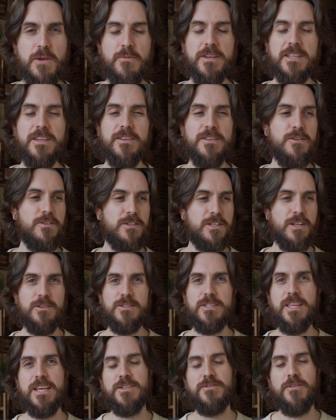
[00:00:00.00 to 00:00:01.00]
would use those
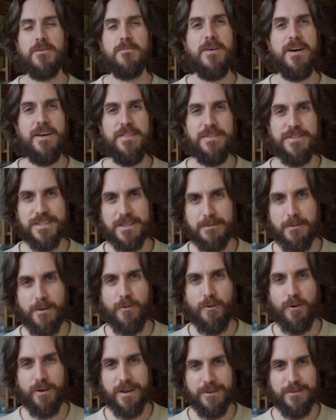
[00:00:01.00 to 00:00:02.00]
things for months
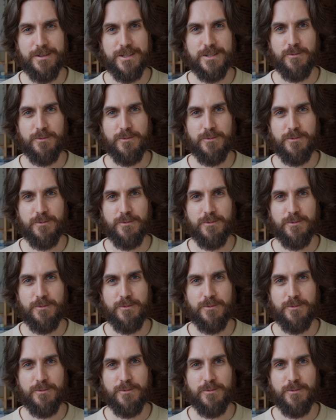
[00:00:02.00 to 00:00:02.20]
before he would